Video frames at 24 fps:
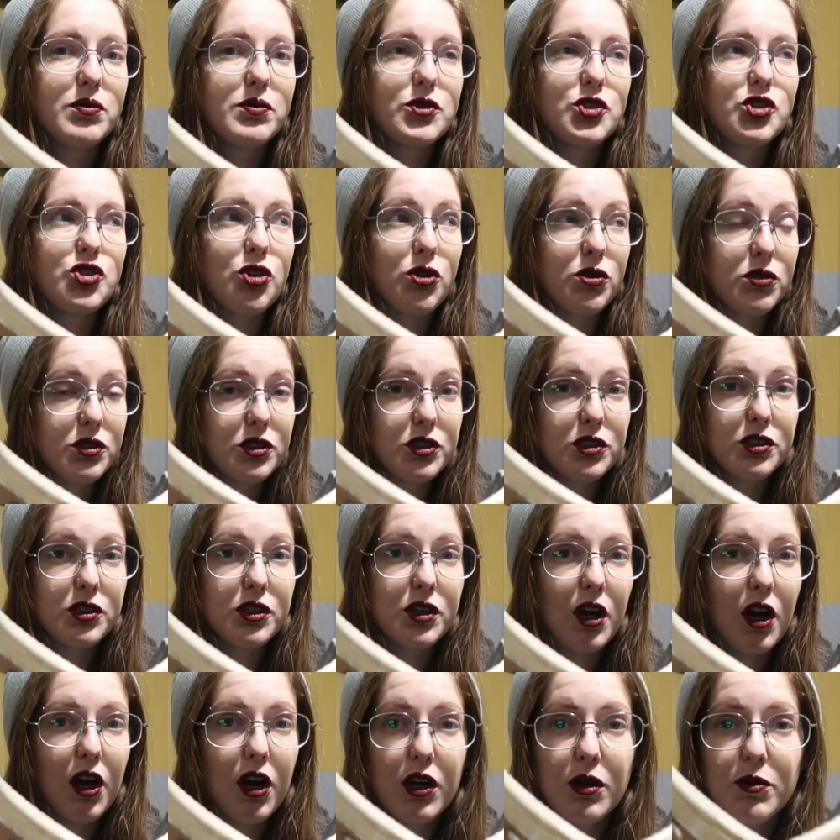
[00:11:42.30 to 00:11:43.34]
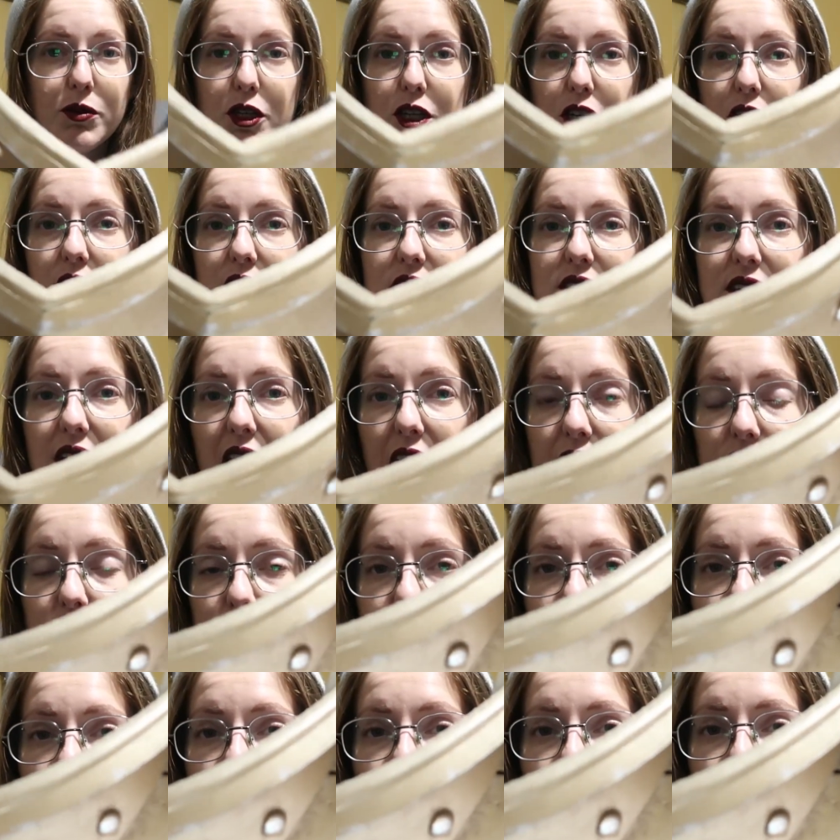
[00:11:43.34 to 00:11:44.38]
shoulder armor
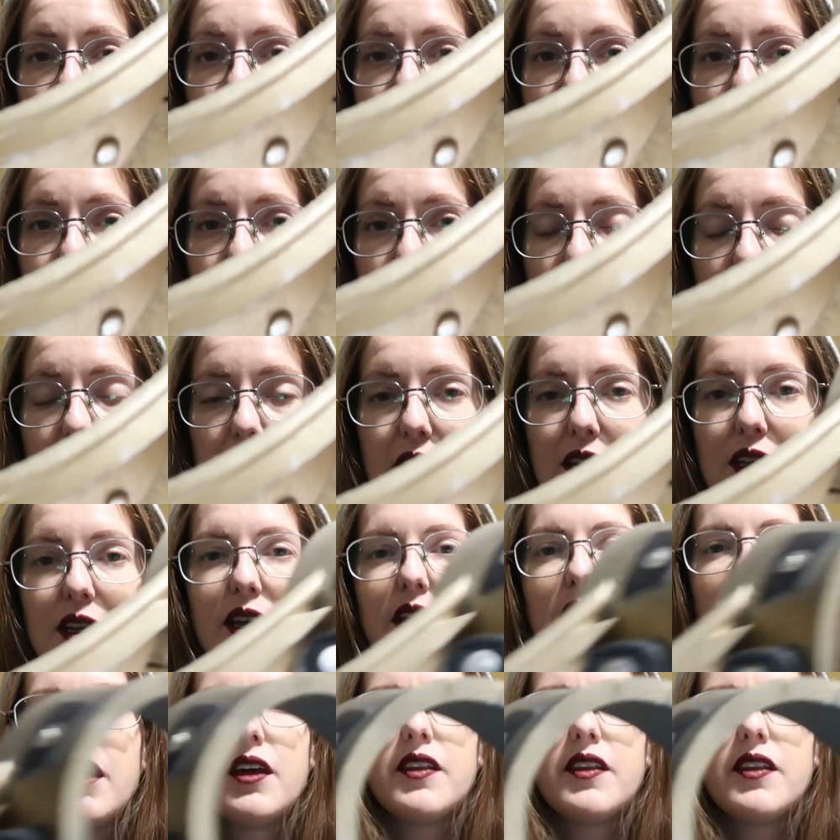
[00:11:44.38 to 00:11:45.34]
attached to the breastplate.